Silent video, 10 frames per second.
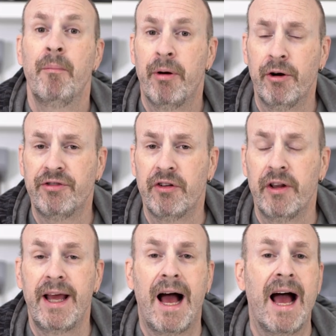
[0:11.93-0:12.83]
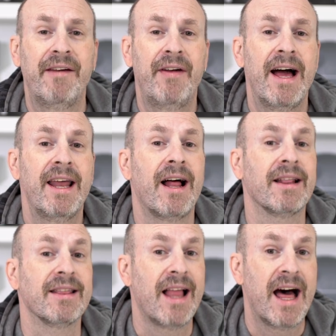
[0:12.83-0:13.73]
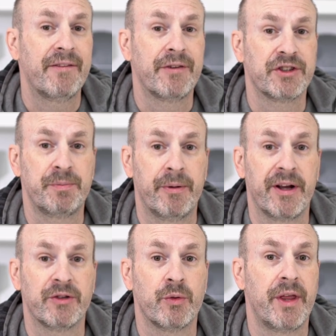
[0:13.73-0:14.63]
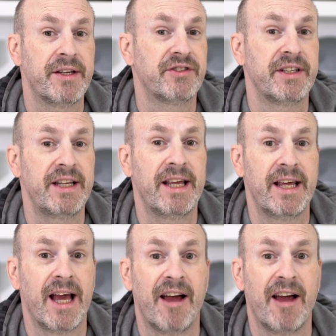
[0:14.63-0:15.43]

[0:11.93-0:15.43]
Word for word: Personally, I've had a lot of experience with SCDKey.